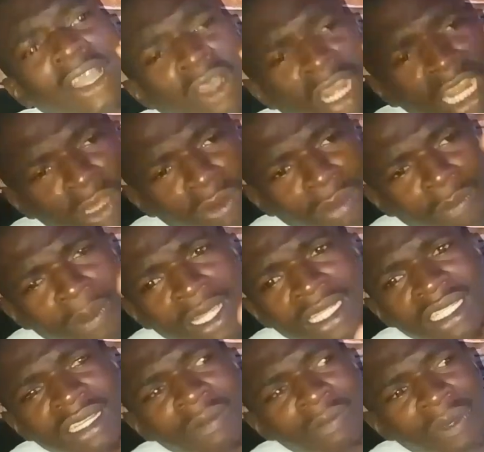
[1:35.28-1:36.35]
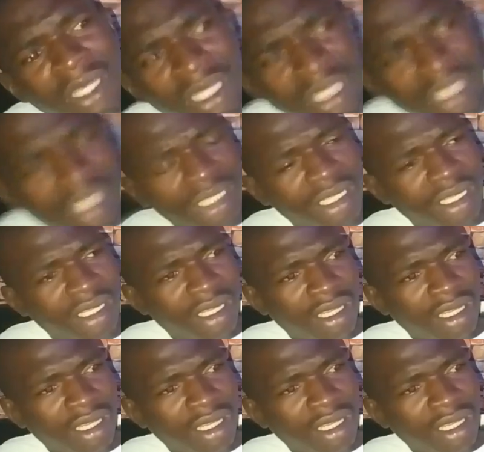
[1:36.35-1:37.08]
direct your place in peace.